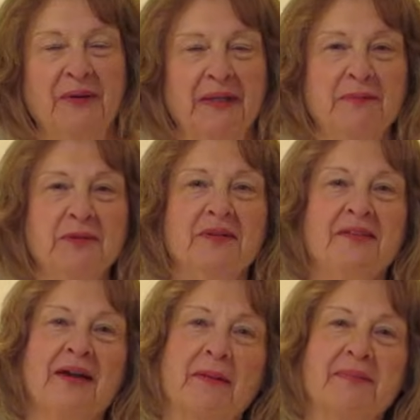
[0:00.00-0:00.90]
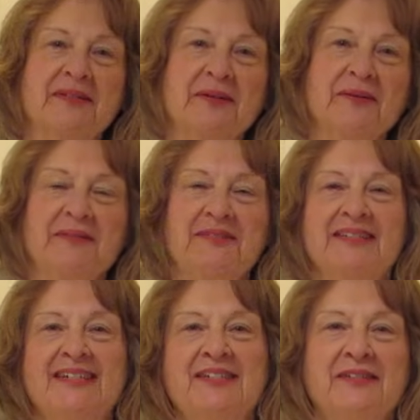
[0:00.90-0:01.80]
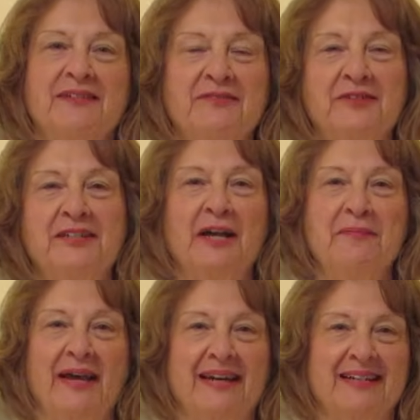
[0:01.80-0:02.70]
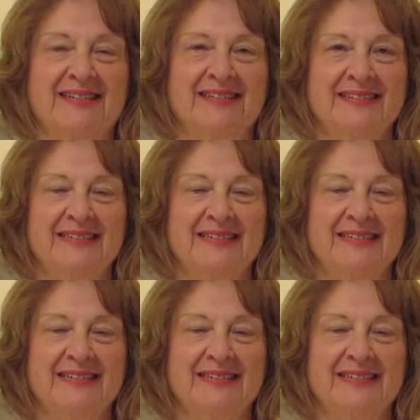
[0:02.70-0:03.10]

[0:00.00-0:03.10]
Welcome to another episode of Denise Cooks for Diabetics.